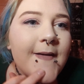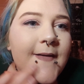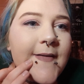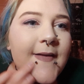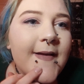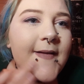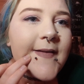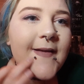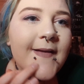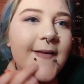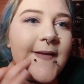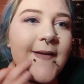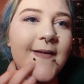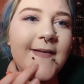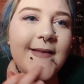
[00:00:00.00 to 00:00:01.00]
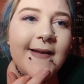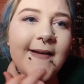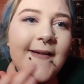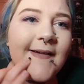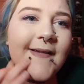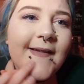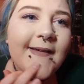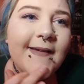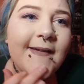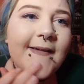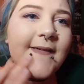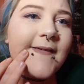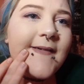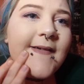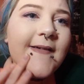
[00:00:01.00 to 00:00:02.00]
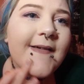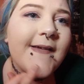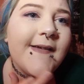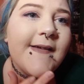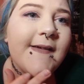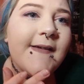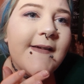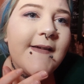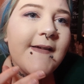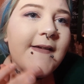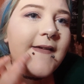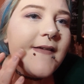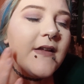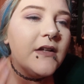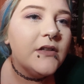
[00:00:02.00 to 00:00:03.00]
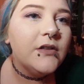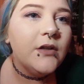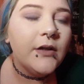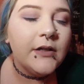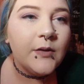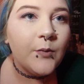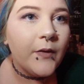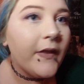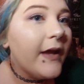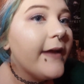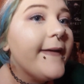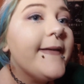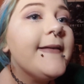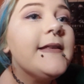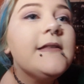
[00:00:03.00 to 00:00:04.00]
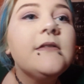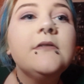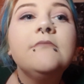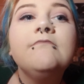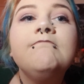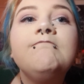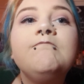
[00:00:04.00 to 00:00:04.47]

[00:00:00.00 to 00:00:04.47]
What's that thing there? Is that highlighter? No idea what that is.